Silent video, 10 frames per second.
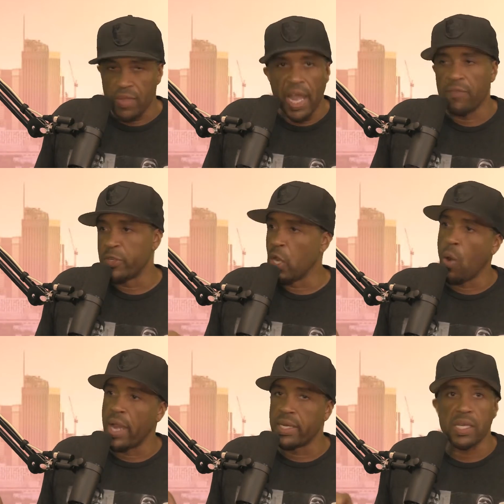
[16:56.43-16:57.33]
They have
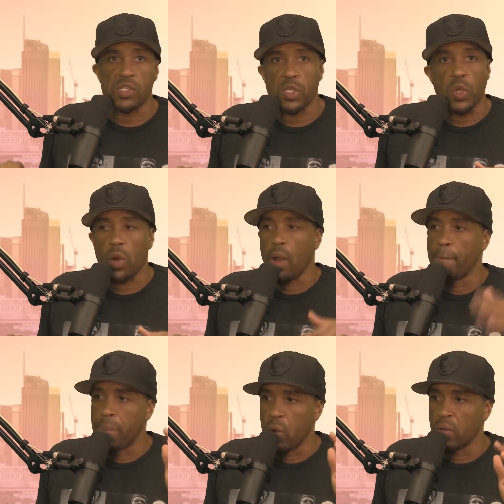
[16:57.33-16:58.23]
no idea, so you're a
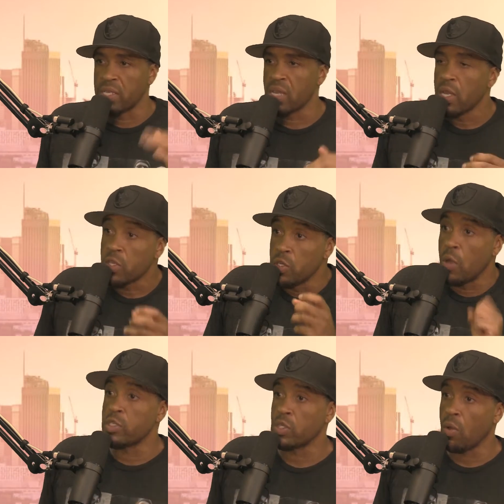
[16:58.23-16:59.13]
bonus. You know
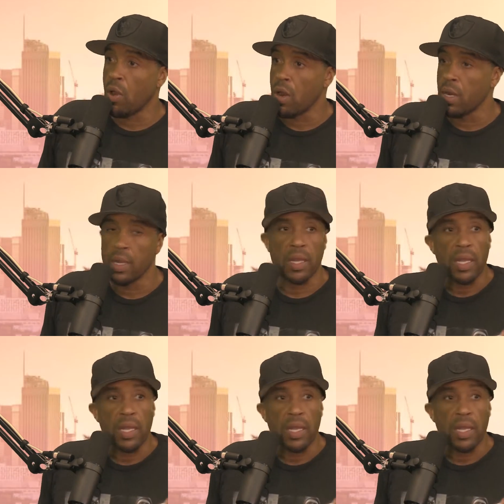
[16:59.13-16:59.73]
what you are?